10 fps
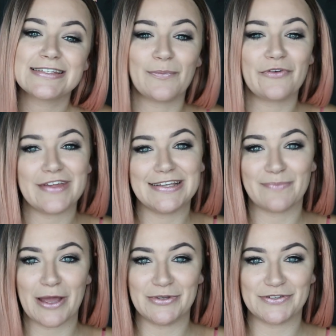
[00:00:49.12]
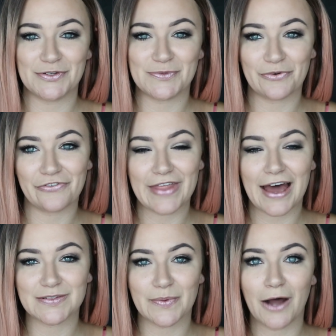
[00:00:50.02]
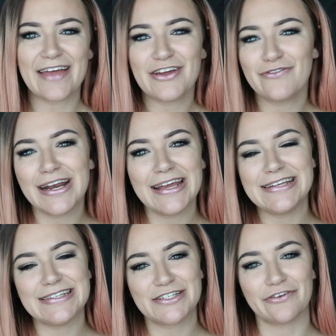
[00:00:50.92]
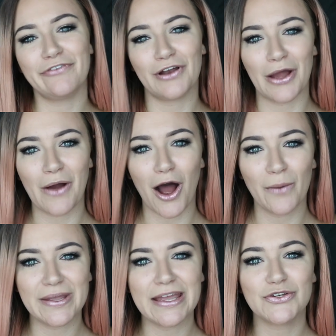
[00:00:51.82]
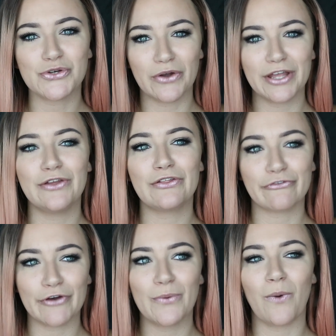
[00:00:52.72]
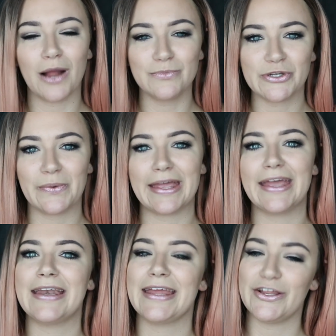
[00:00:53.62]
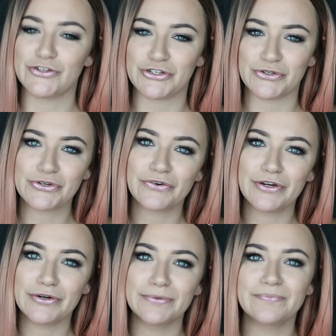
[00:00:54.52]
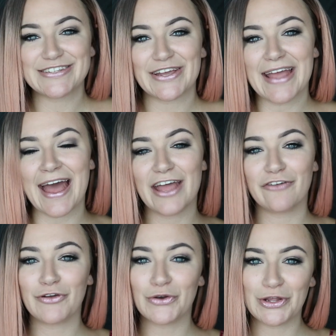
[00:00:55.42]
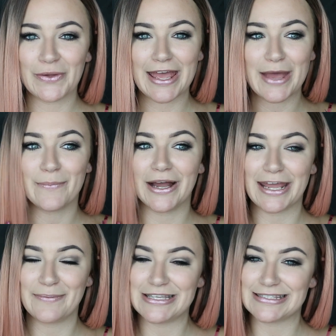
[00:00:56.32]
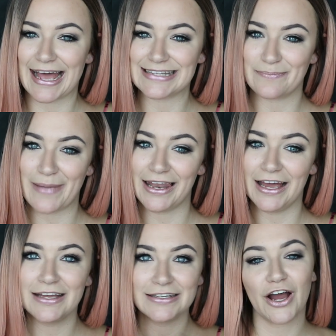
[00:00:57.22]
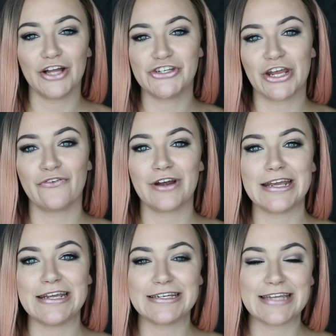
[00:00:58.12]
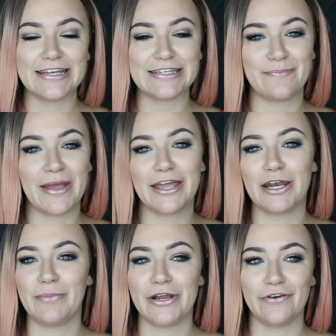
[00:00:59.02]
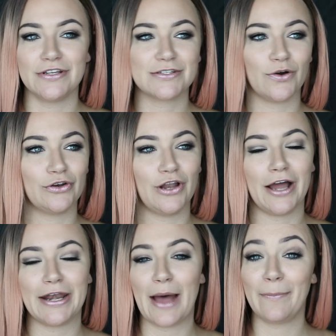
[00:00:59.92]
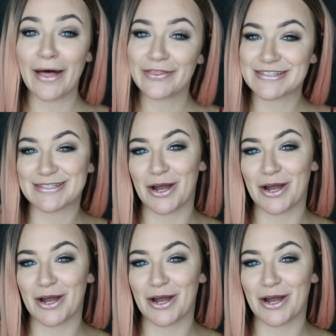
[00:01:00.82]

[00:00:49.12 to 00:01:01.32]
some of these may be suitable for that as well. And they're really easy to follow. I'll be talking you through what I'm doing in each tutorial. And so yeah, if you're new here, my name is Cazabella. I generally tend to make an appearance online about this